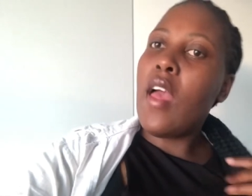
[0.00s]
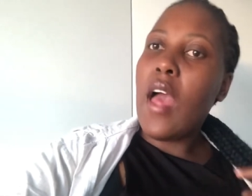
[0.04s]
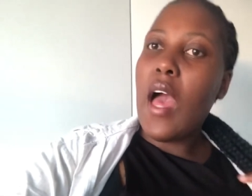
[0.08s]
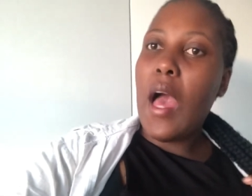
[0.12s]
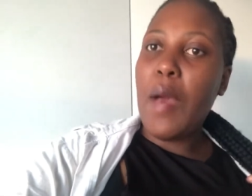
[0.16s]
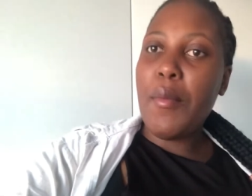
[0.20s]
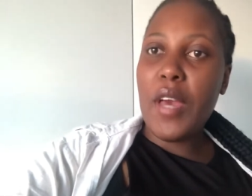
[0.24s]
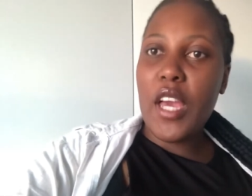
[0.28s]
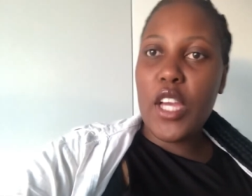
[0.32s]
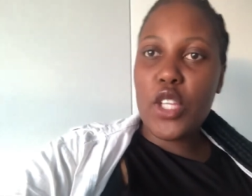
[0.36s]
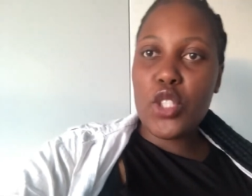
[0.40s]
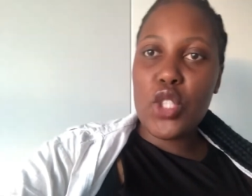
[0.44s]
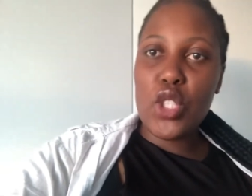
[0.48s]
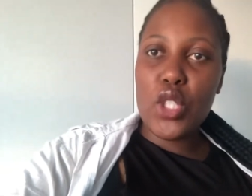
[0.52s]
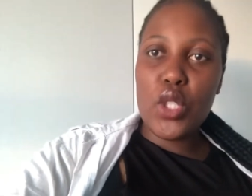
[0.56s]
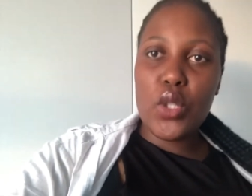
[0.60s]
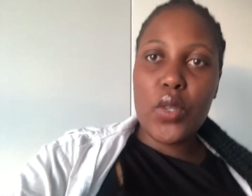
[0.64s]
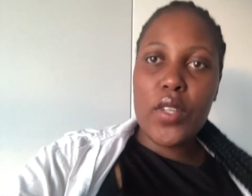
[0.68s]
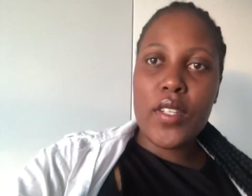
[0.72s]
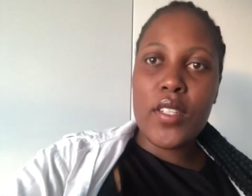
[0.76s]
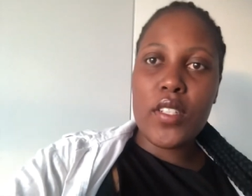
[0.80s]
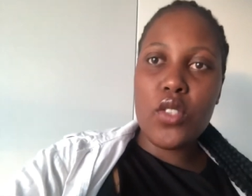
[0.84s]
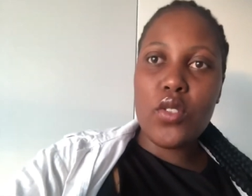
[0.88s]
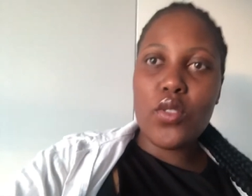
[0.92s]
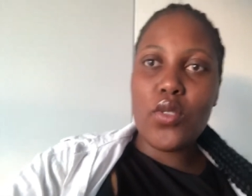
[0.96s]
I'm actually
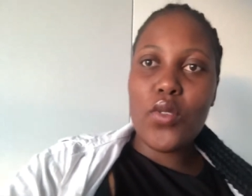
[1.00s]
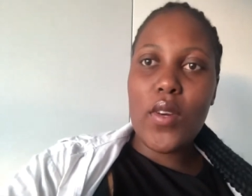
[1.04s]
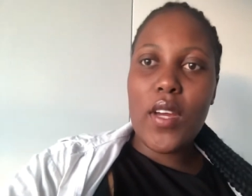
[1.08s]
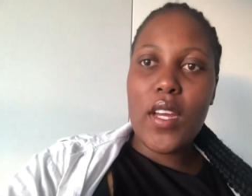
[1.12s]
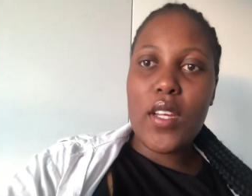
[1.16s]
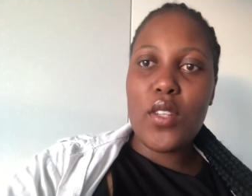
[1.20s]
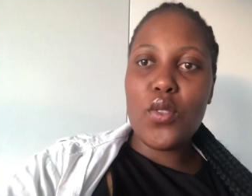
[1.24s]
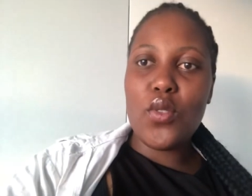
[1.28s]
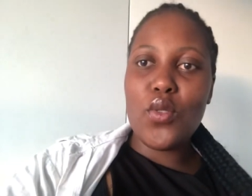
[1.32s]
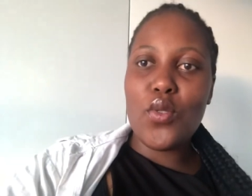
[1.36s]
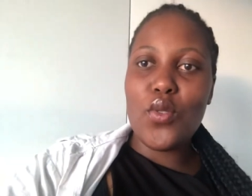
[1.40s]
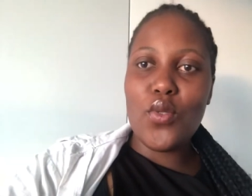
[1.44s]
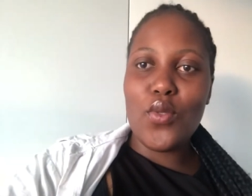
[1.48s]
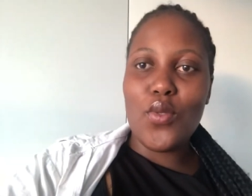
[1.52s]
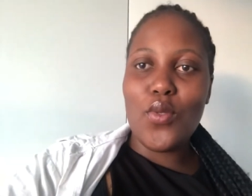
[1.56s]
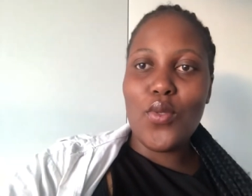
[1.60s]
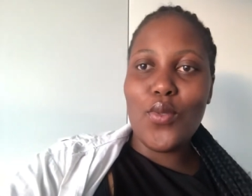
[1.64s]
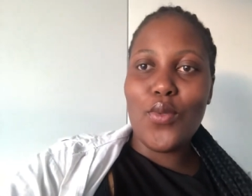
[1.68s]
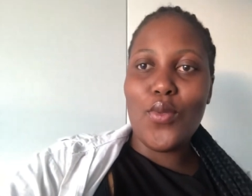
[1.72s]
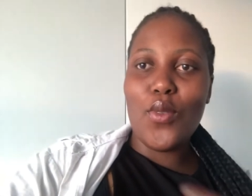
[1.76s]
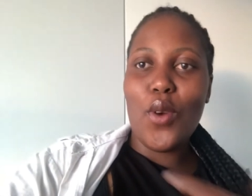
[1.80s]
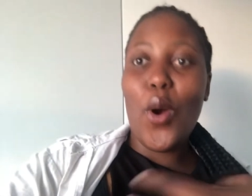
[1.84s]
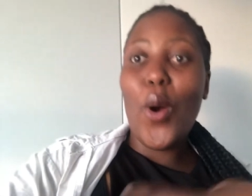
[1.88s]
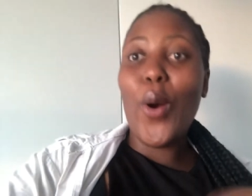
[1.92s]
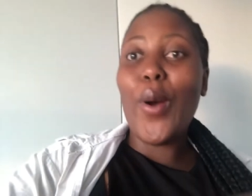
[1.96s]
gonna try
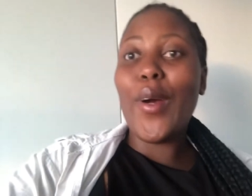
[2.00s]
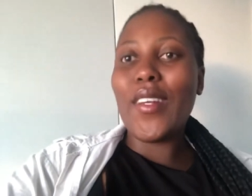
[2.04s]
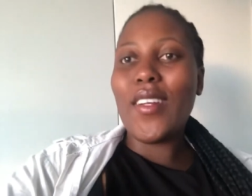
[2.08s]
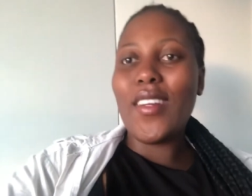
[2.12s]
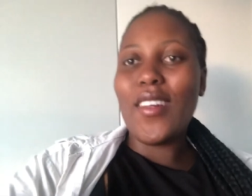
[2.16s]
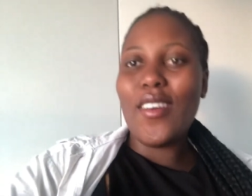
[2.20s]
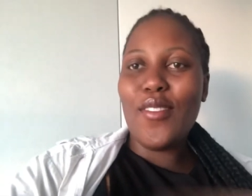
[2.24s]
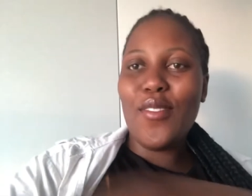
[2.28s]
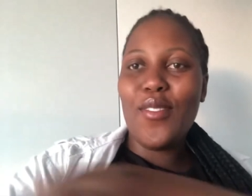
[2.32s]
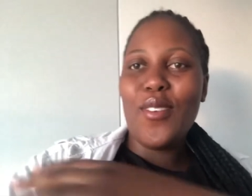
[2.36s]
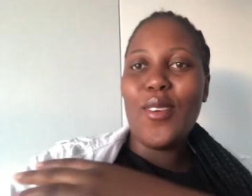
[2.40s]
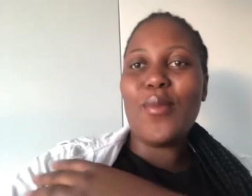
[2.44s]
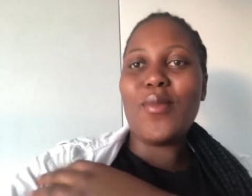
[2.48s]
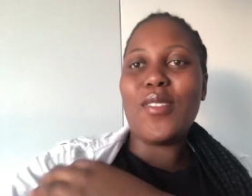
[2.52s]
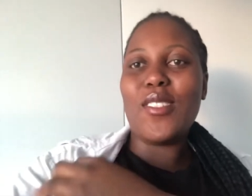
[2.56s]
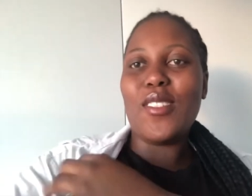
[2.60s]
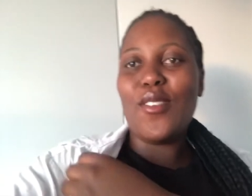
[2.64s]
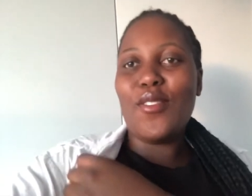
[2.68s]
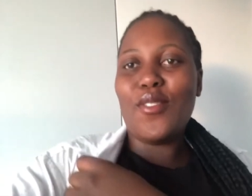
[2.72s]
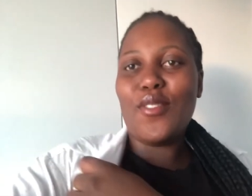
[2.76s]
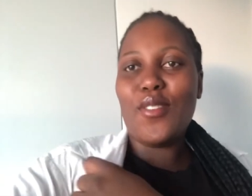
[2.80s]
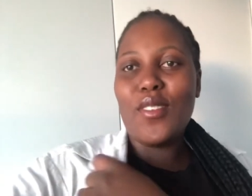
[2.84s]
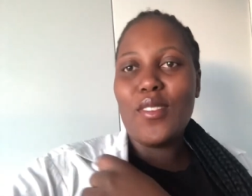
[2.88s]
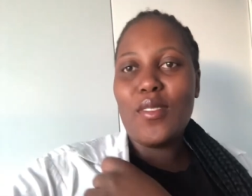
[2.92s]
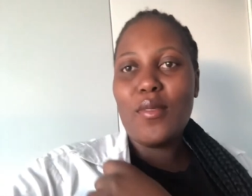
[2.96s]
to order from
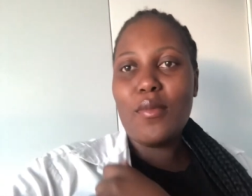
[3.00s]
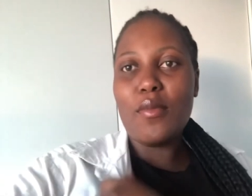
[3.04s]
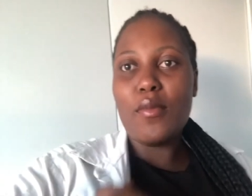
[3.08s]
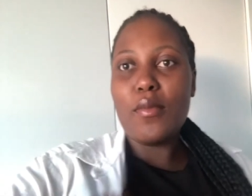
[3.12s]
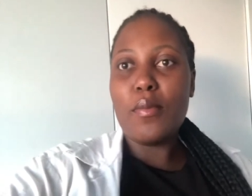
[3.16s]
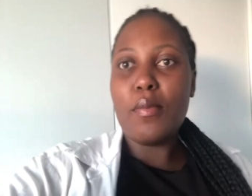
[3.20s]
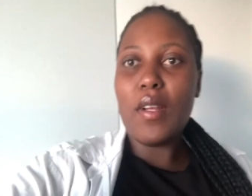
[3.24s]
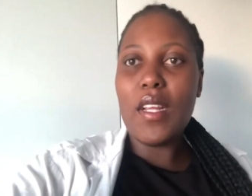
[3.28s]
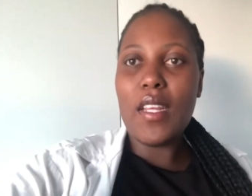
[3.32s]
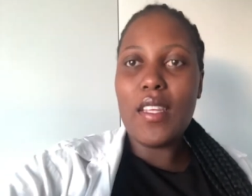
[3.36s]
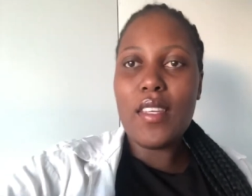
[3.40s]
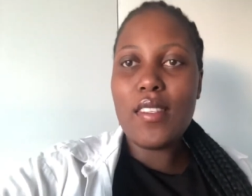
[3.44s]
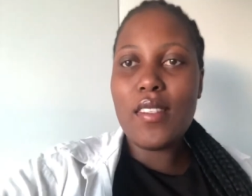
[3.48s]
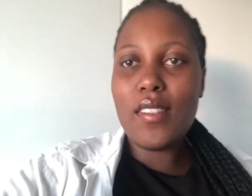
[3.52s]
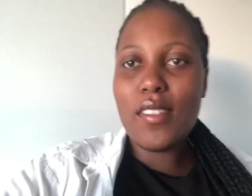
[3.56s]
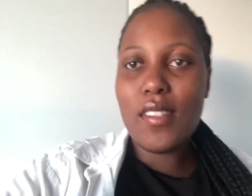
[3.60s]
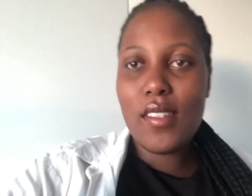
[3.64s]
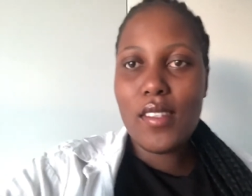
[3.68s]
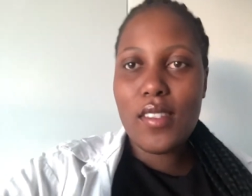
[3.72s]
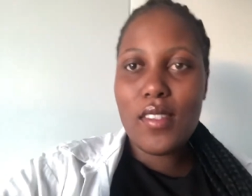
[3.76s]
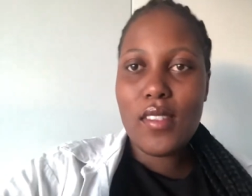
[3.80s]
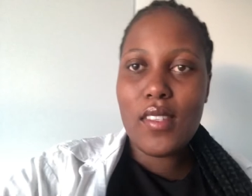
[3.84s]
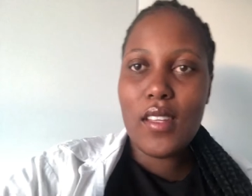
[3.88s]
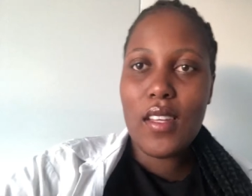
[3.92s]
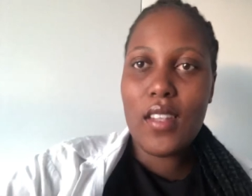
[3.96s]
different
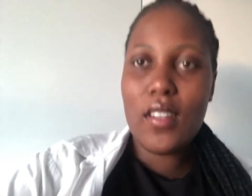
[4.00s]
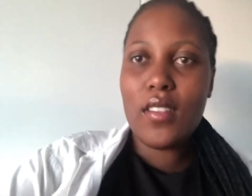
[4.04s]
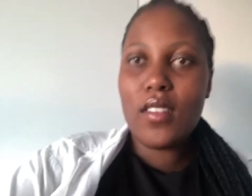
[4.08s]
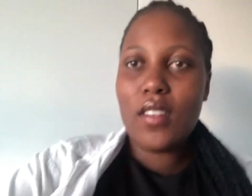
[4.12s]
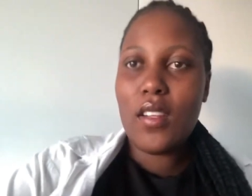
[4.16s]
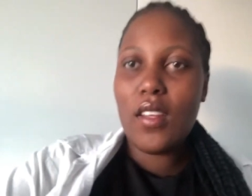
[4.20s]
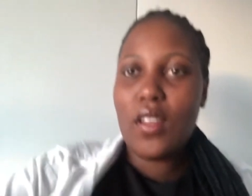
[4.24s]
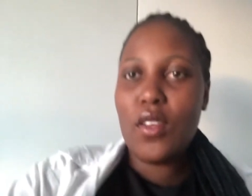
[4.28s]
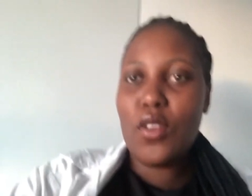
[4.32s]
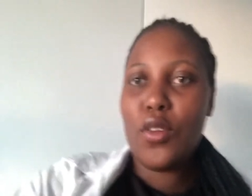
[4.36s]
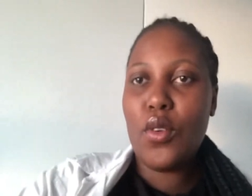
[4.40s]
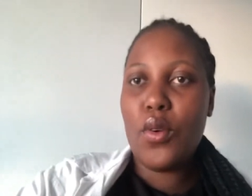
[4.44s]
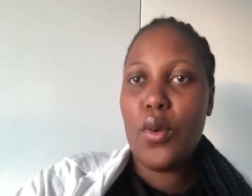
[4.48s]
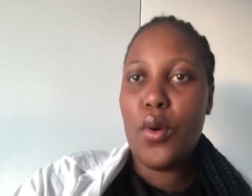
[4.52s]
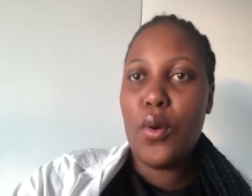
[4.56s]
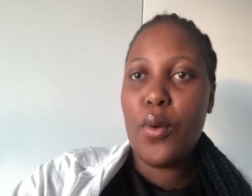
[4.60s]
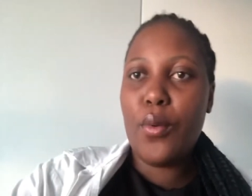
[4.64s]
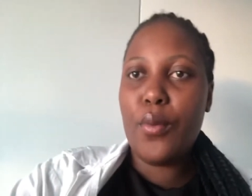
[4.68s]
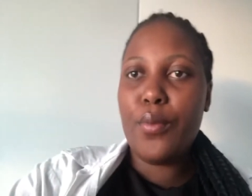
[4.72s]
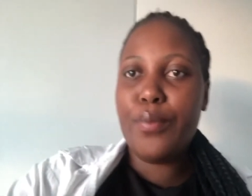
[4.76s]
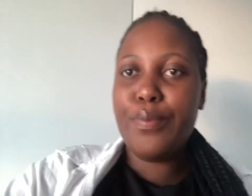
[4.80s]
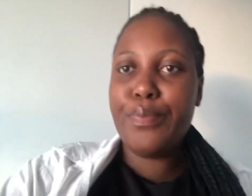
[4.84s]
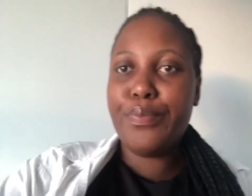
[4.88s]
places and you know